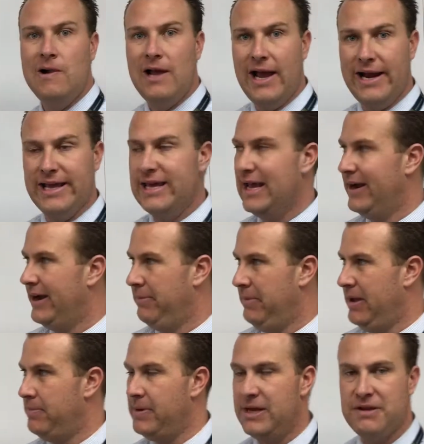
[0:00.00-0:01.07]
And again, it
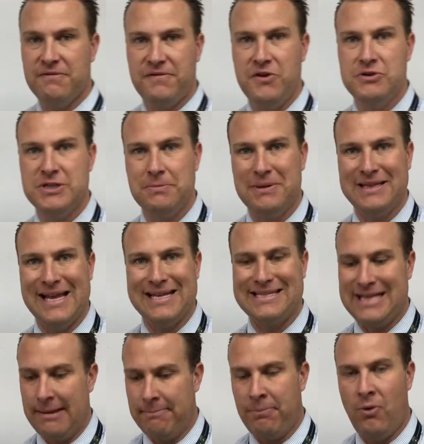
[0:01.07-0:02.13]
may be confusing, but that's
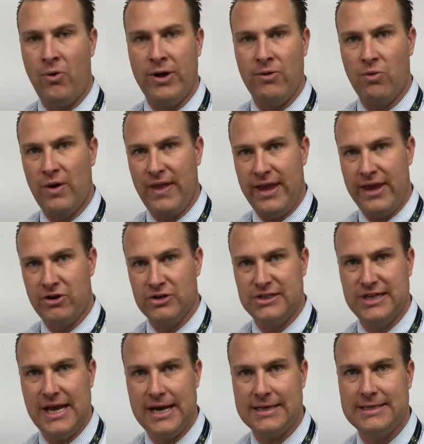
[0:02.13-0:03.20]
that point where they
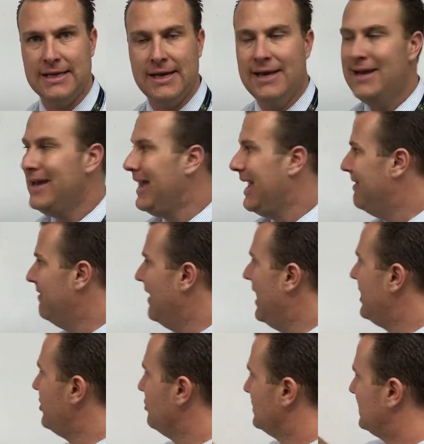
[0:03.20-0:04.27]
intersect and
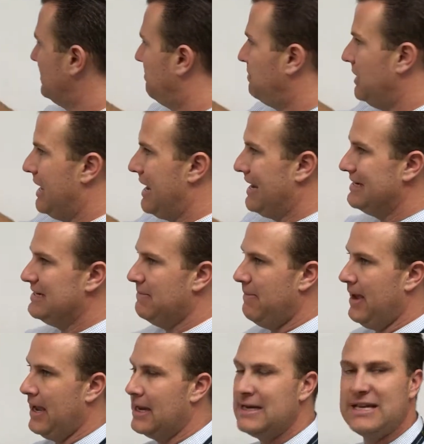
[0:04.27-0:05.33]
that your supply and
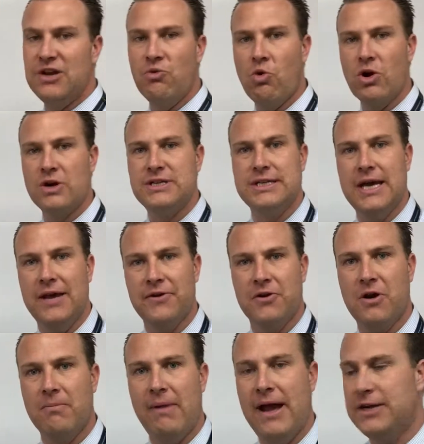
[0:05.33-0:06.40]
demand can work together
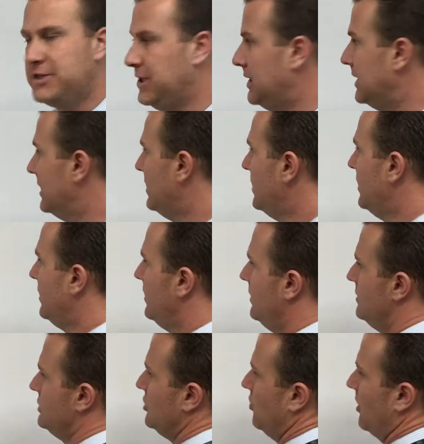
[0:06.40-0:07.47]
and are matching.
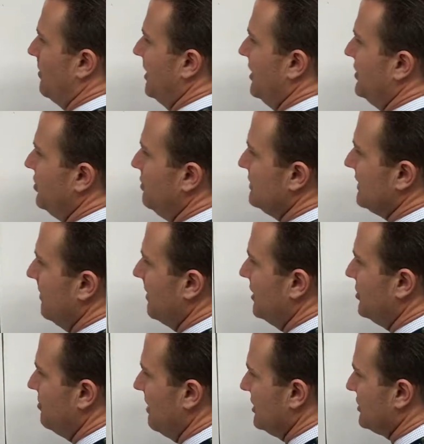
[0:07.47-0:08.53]
So what I'm gonna do is I'm gonna
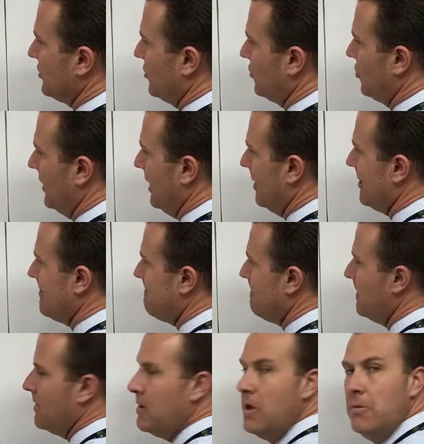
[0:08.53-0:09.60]
do my circle here
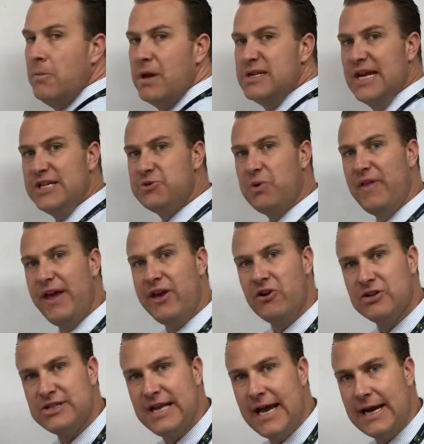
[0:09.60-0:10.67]
because that's where they
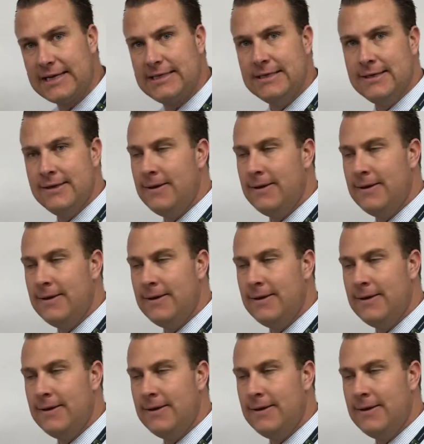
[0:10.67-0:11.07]
intersect.